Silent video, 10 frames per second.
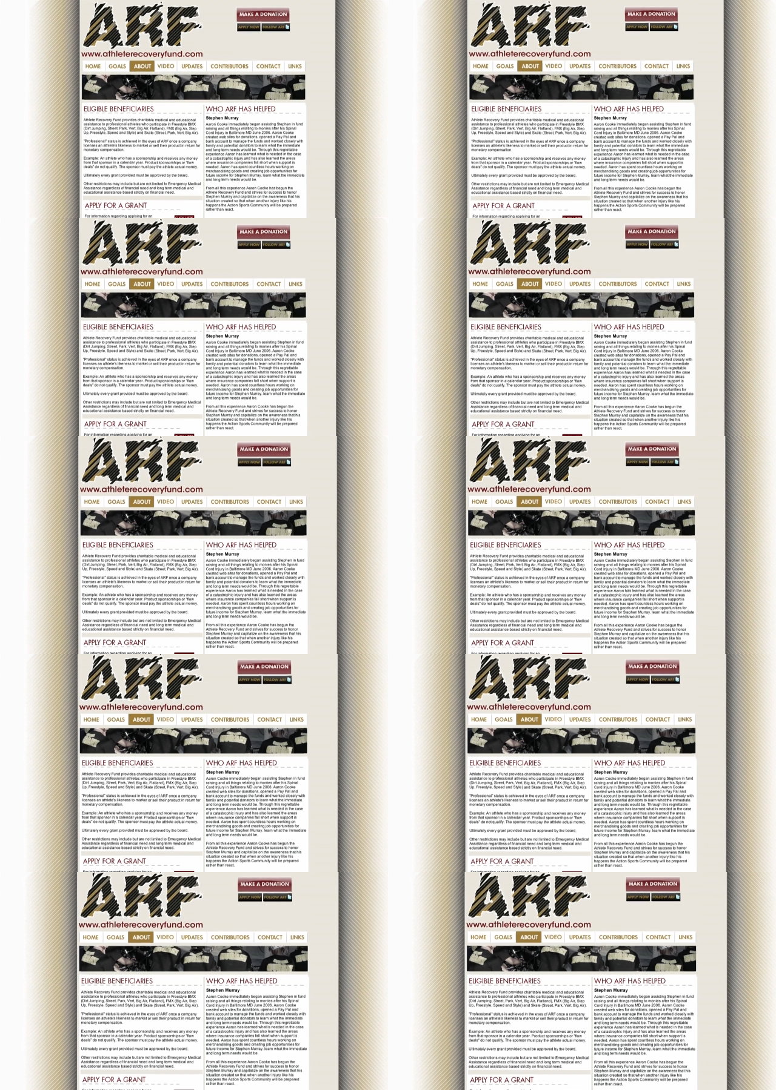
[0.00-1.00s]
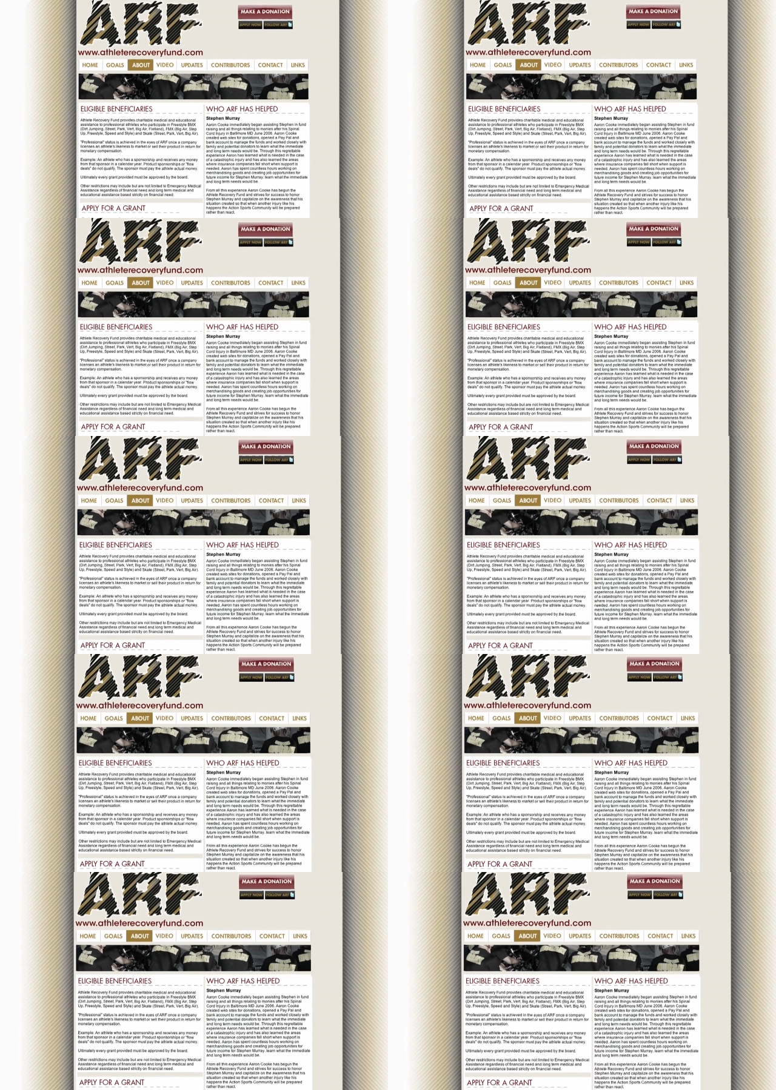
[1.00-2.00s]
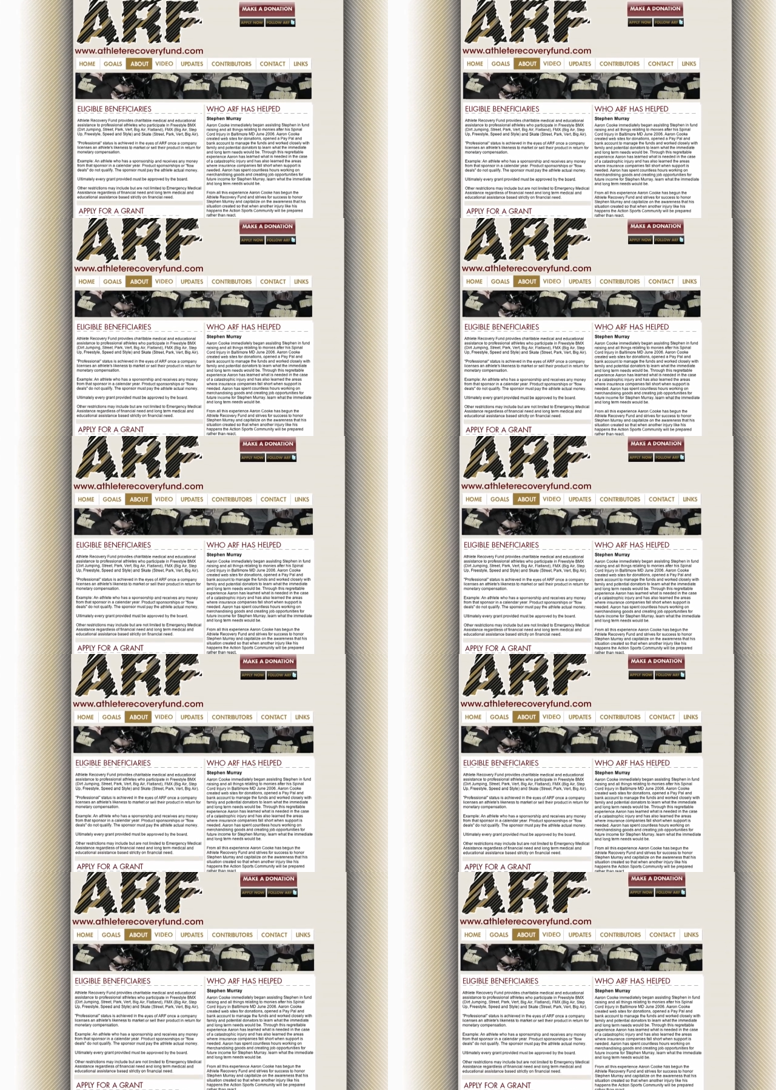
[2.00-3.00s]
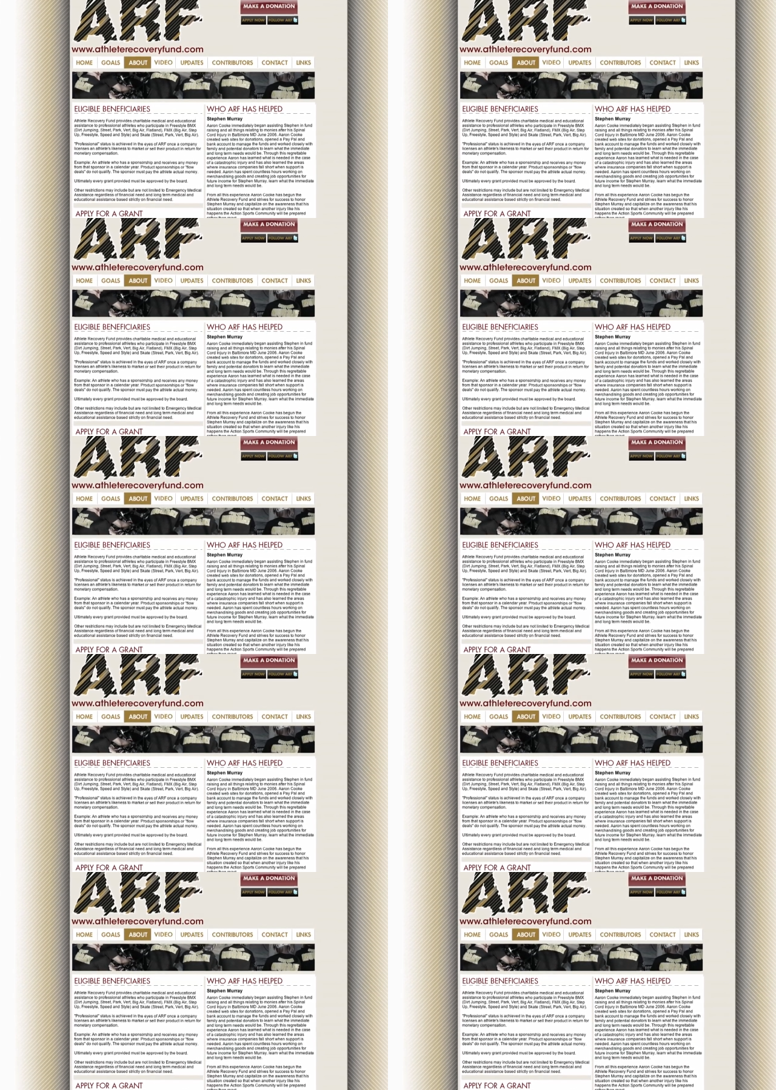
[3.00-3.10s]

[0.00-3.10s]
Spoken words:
Nobody's mouth can be seen.